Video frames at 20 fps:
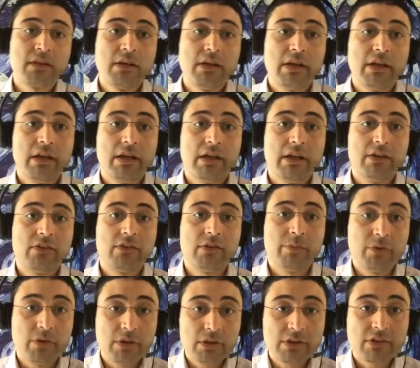and
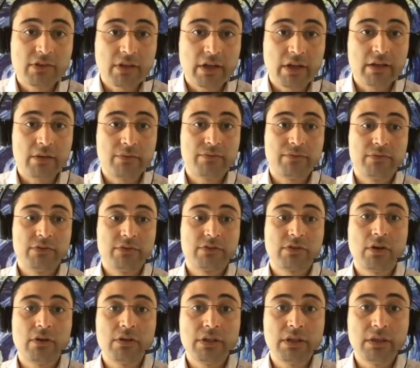support this line of
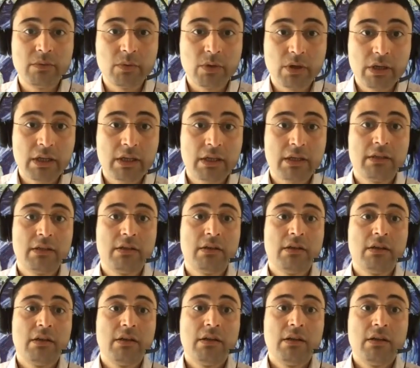scholarly work,
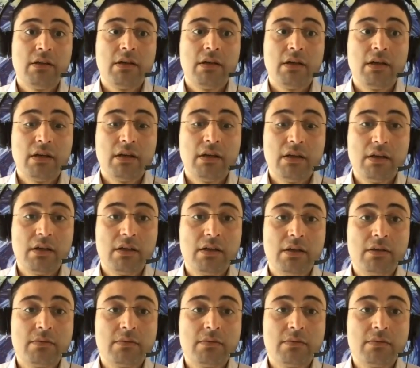uh,